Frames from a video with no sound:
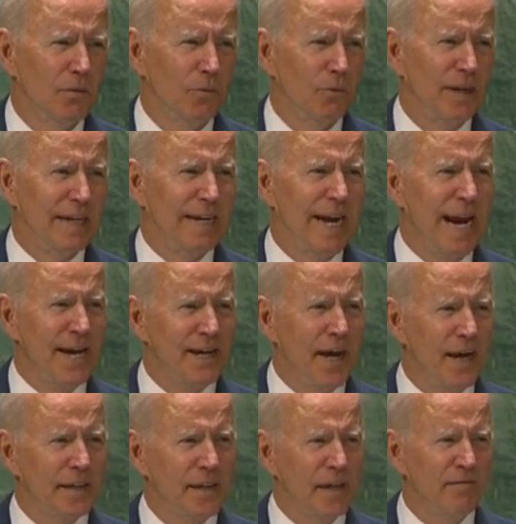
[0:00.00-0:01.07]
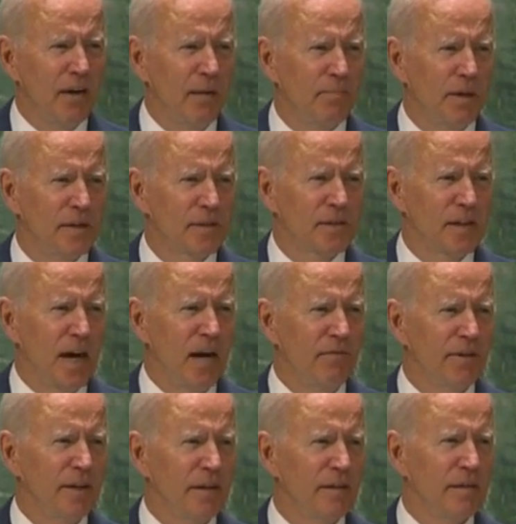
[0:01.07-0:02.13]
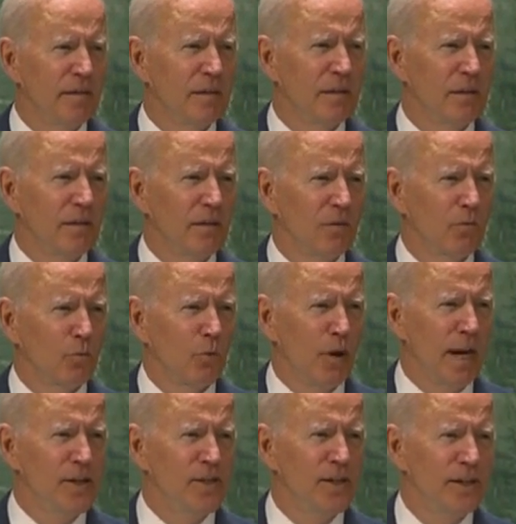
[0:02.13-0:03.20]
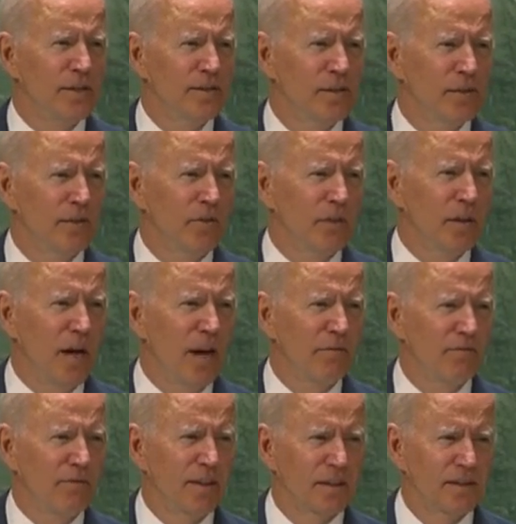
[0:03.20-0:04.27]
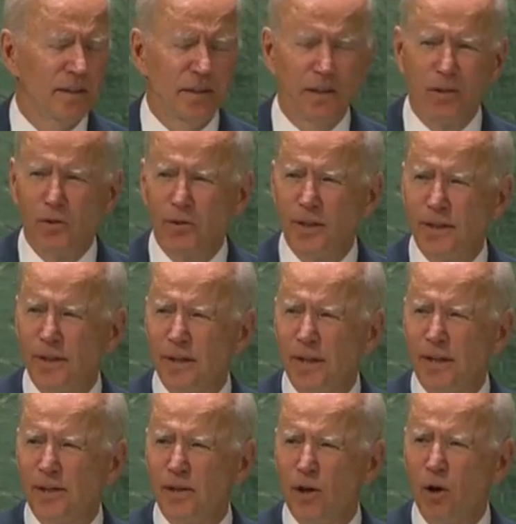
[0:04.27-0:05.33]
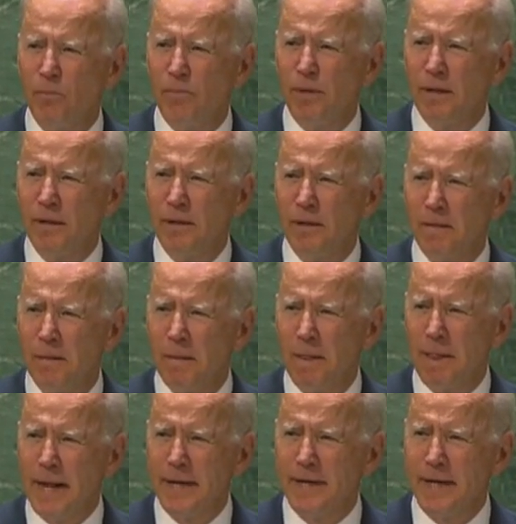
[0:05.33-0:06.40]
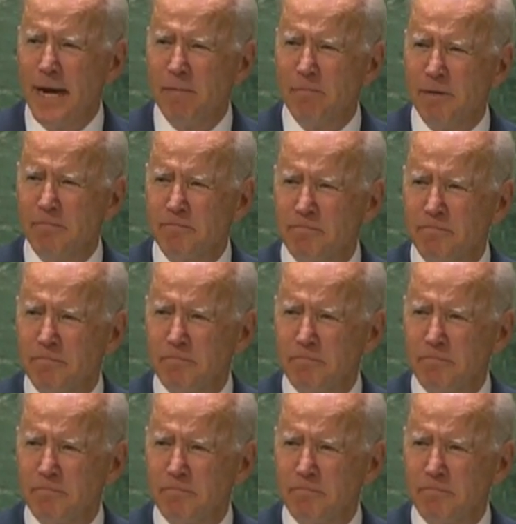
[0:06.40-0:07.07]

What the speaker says: We cannot give up on solving raging civil conflicts, including in Ethiopia and Yemen,